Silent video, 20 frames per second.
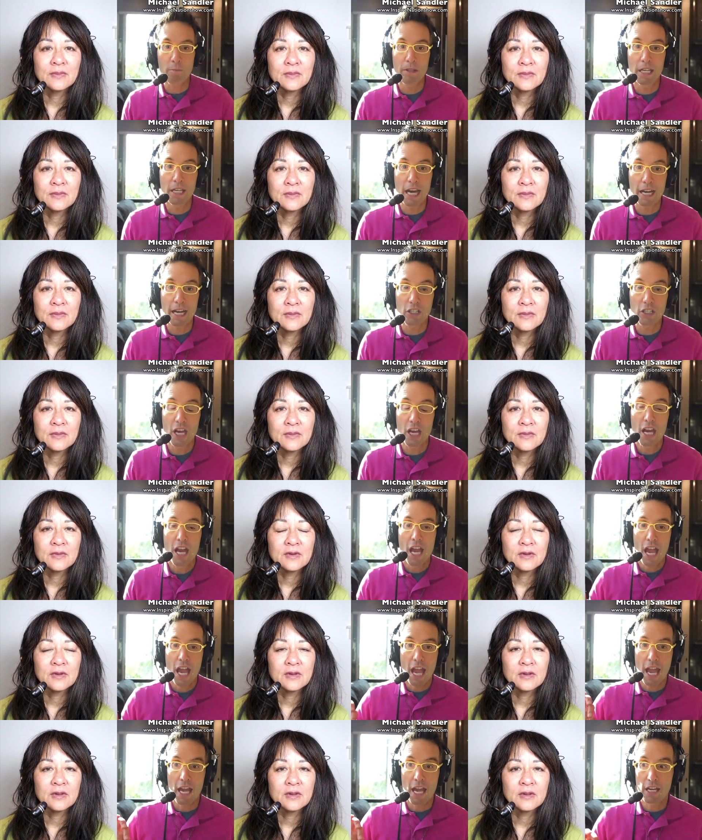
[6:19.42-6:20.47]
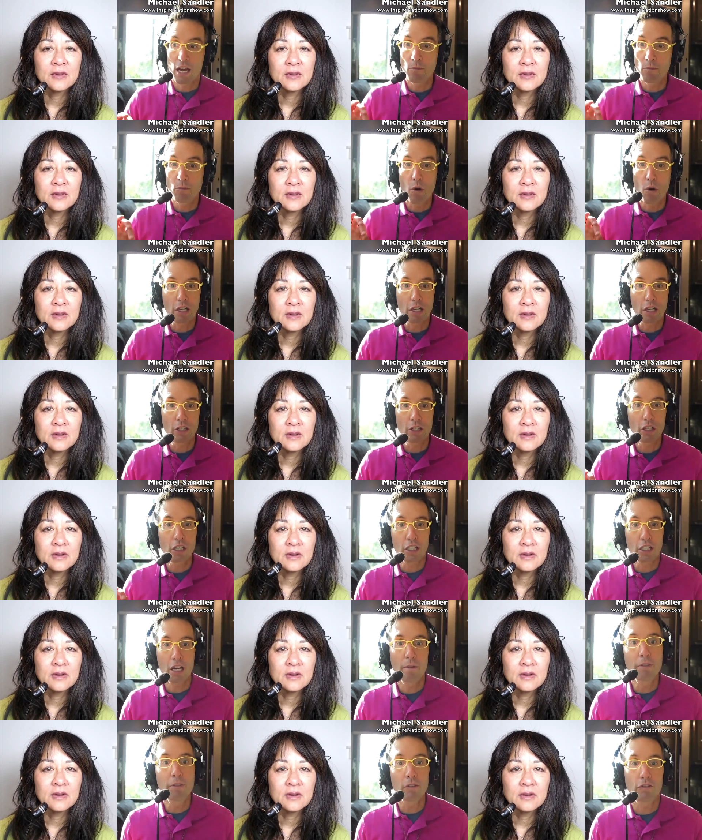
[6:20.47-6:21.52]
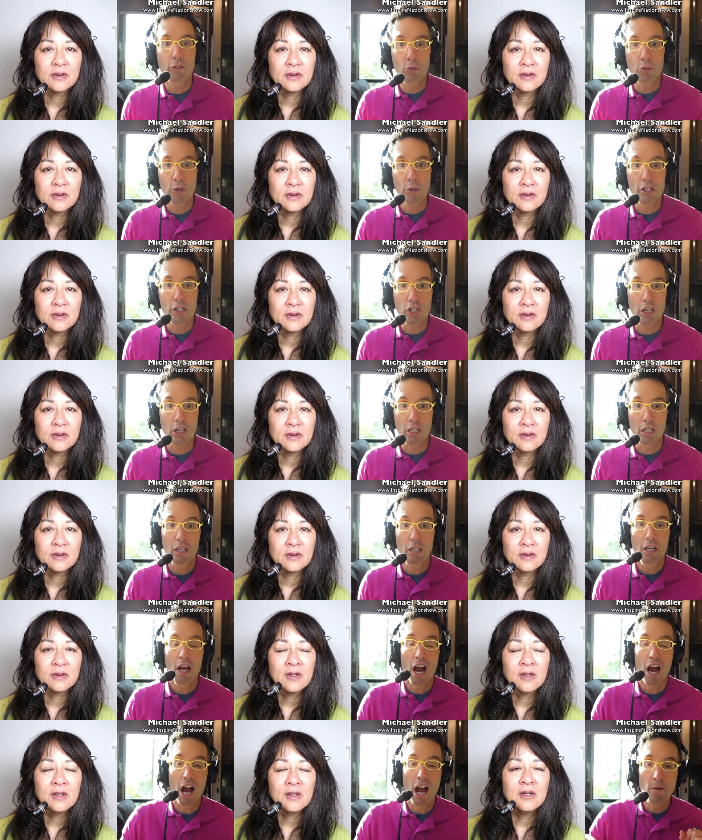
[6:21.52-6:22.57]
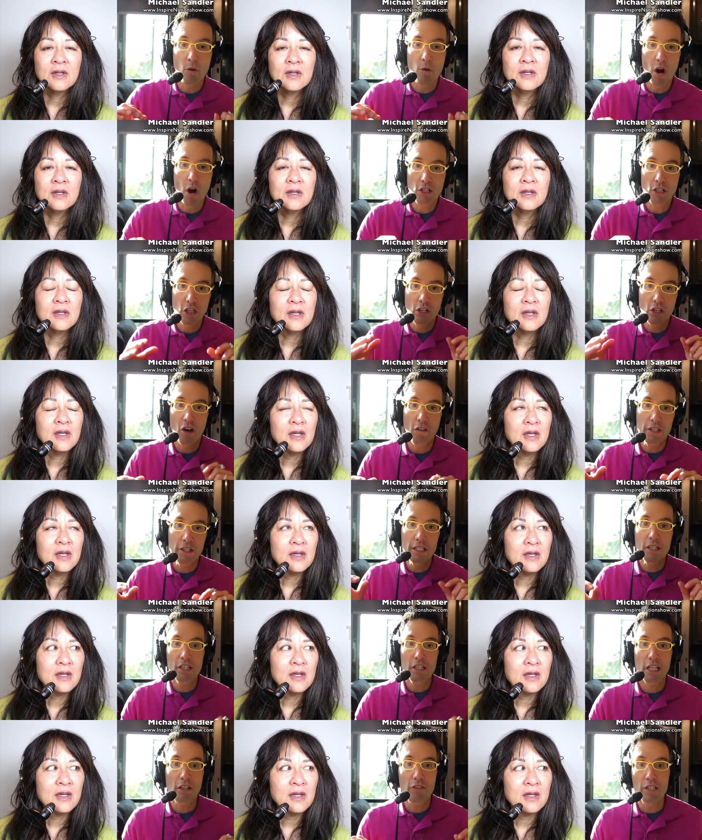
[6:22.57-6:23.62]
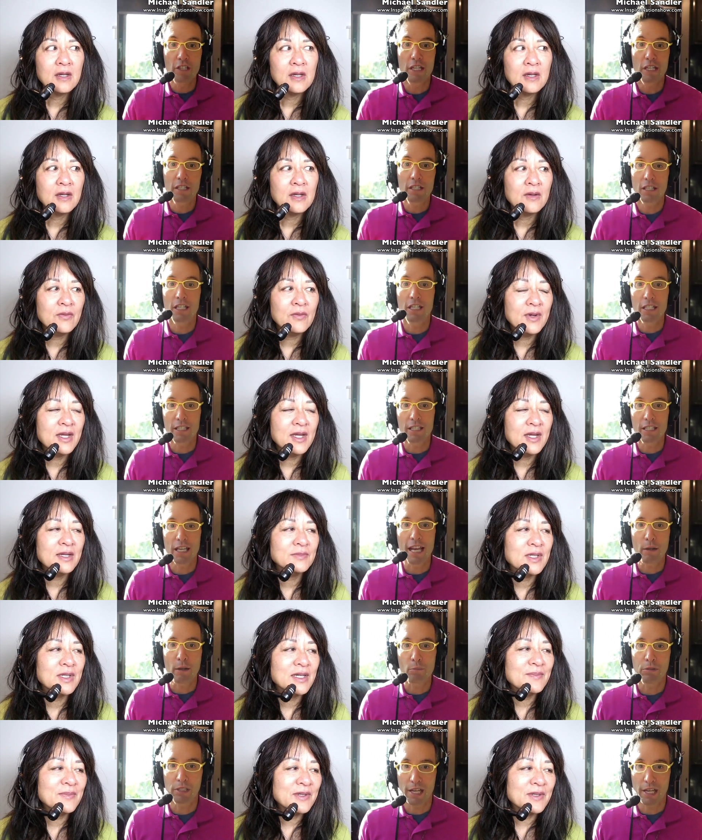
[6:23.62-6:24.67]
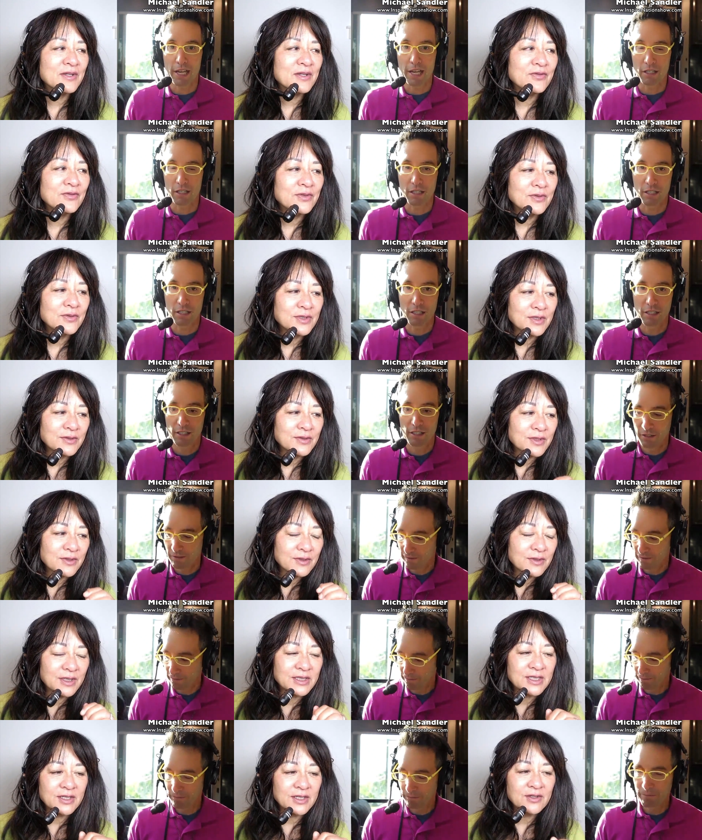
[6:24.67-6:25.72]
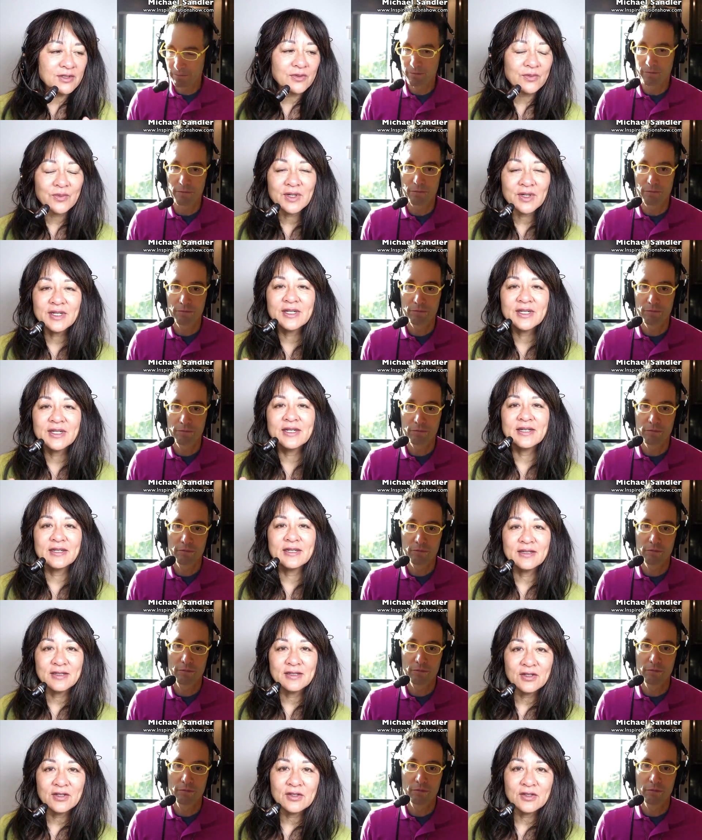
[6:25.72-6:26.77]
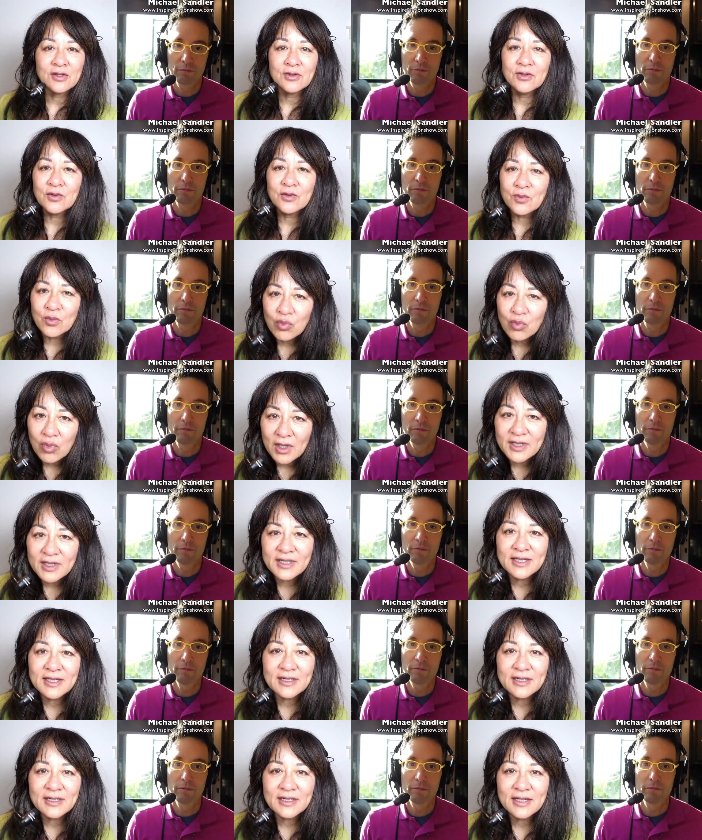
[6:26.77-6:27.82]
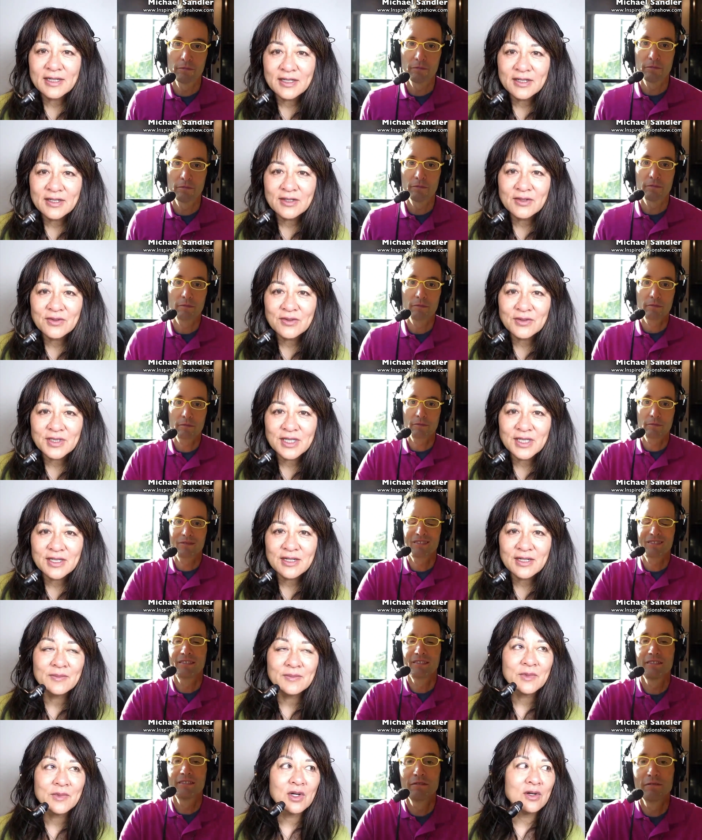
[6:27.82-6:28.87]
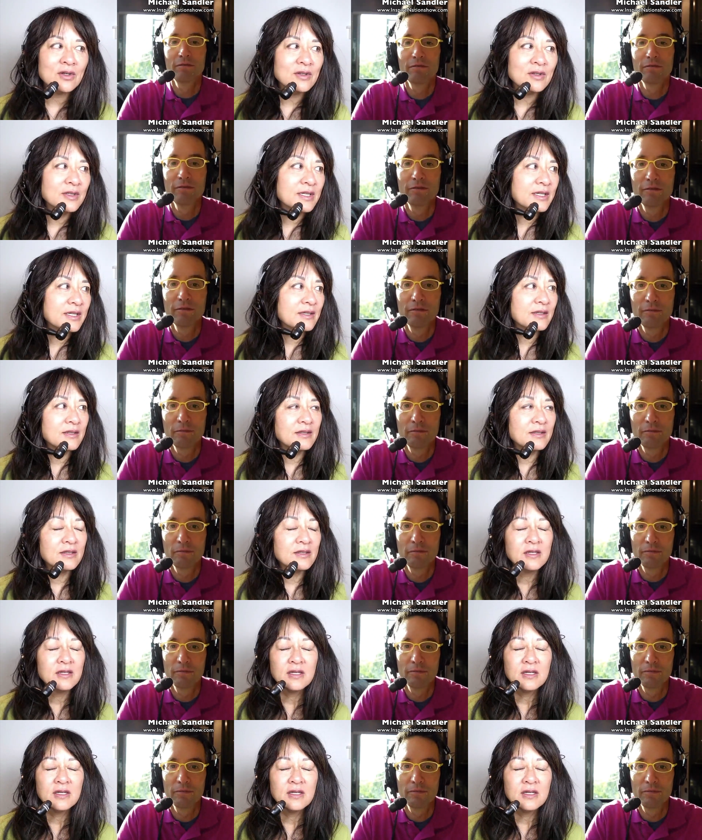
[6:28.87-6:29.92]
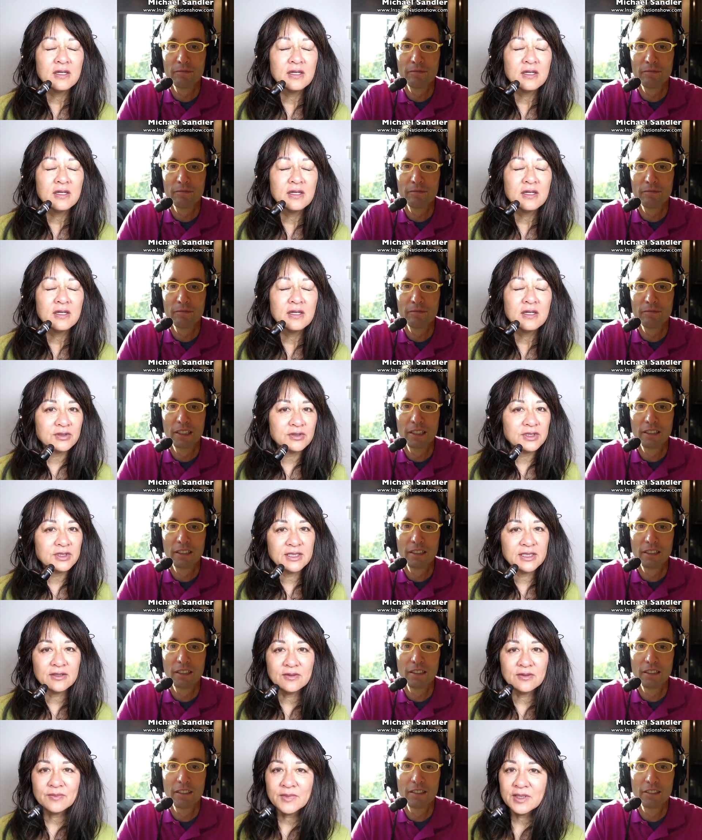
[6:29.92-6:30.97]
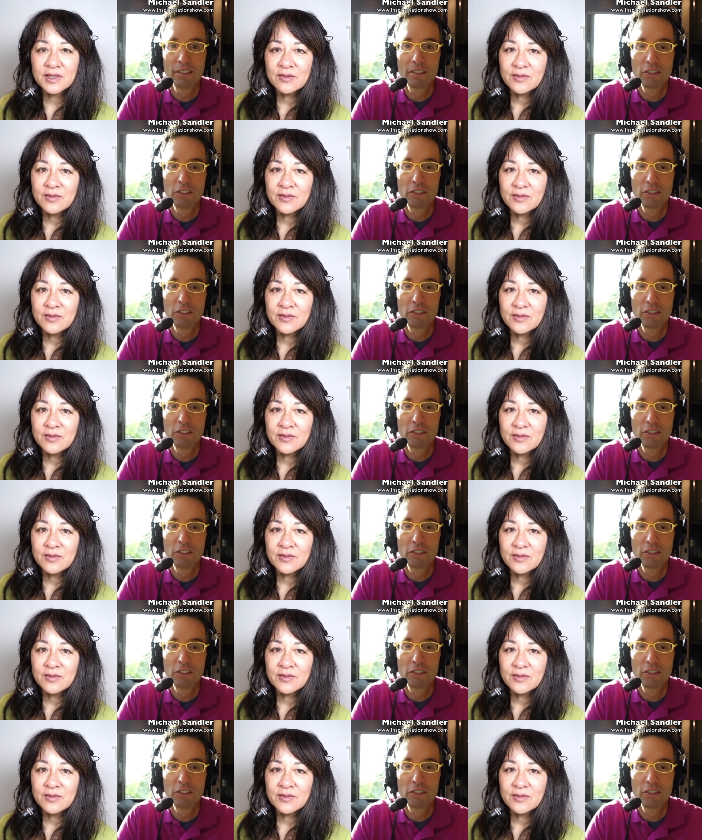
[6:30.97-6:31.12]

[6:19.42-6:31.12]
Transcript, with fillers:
Speaker 1: in the next, and I'm watching it come to fruition. I'm watching all these synchronicities. Wait, I'm, I'm confused.
Speaker 2: So let's say you're running. So you're mm-hmm. running, mm-hmm. and you're saying, "I'm calling in an angel to help me